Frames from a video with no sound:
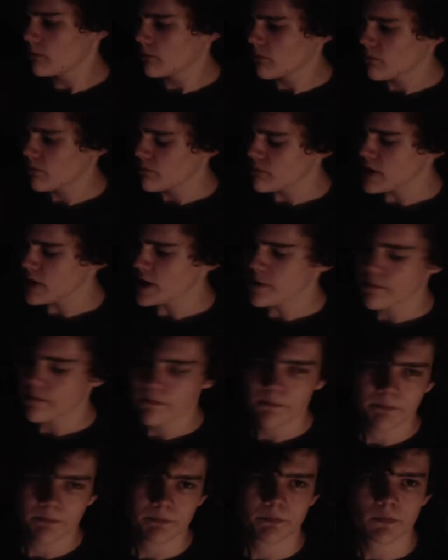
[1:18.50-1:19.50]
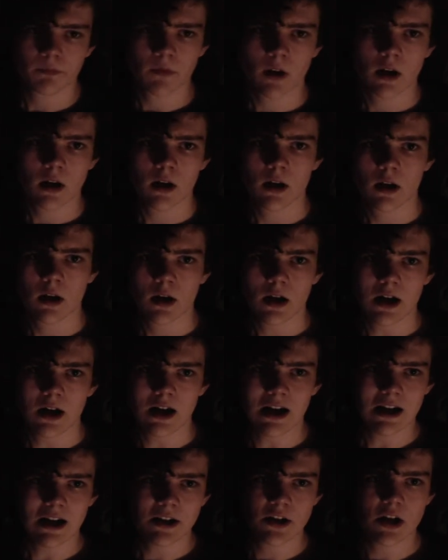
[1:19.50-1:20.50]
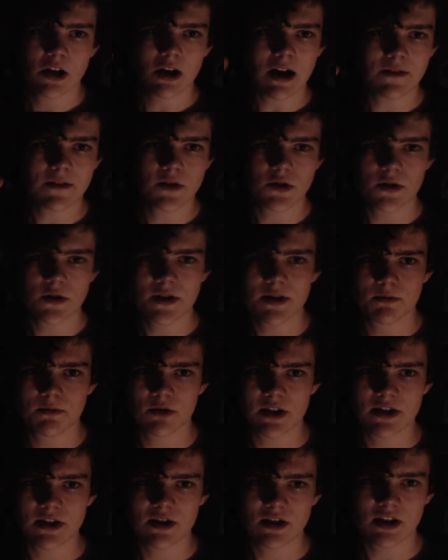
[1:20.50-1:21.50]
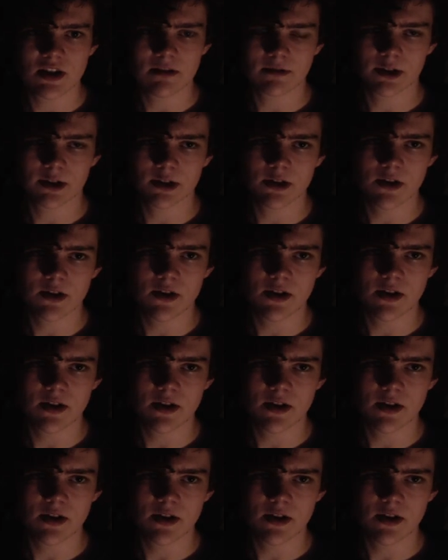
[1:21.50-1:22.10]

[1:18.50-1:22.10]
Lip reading: Yeah. You know, after doing some research, I've learned that there are